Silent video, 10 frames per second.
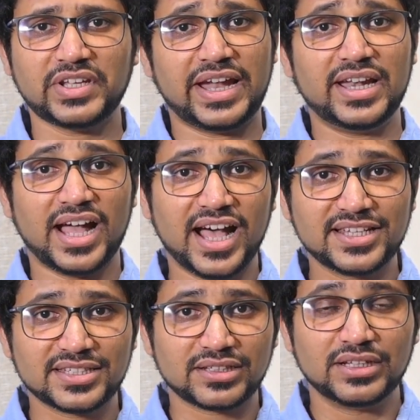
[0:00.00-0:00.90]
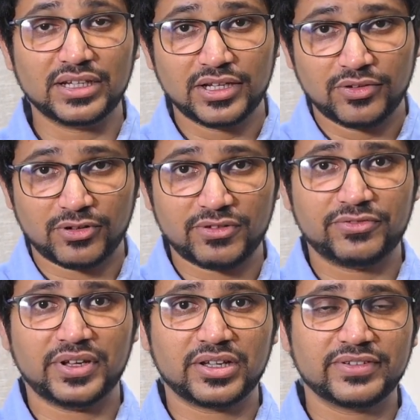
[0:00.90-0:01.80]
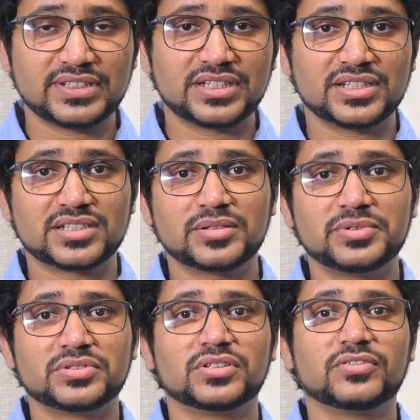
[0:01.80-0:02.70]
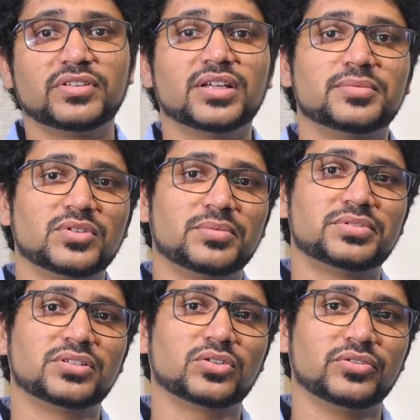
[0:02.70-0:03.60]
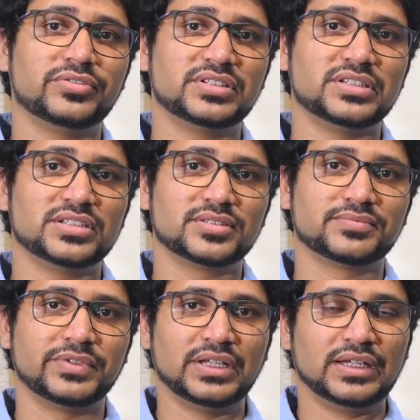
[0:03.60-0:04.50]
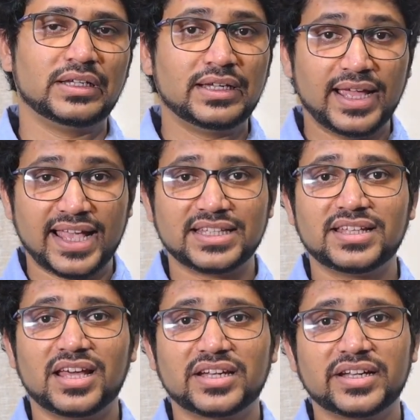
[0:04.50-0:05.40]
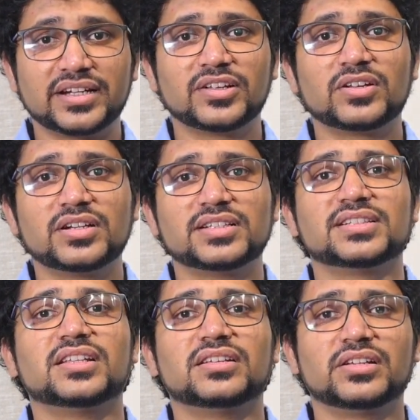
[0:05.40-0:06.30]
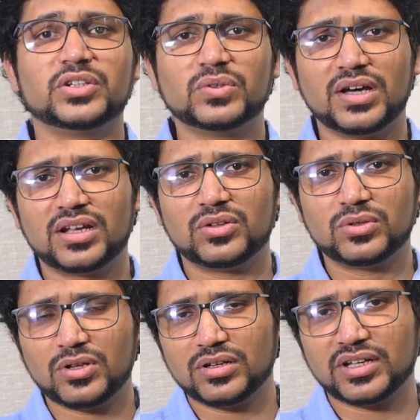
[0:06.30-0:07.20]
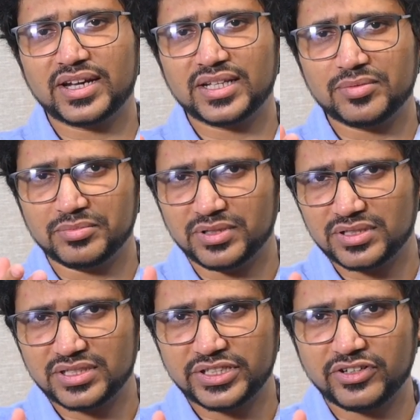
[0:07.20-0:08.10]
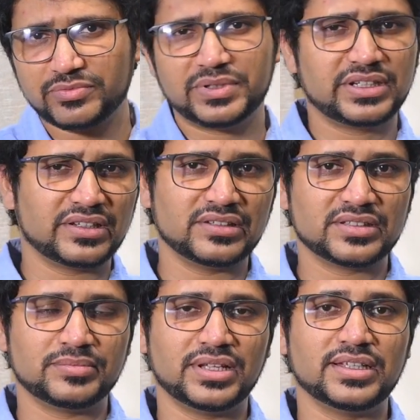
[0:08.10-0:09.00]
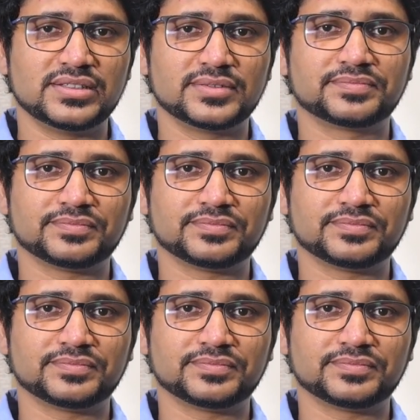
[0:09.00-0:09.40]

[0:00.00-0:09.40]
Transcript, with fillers: and ask for a frequency distribution of the absorption coefficients. As an architect or a designer, you are no longer at the mercy of material suppliers.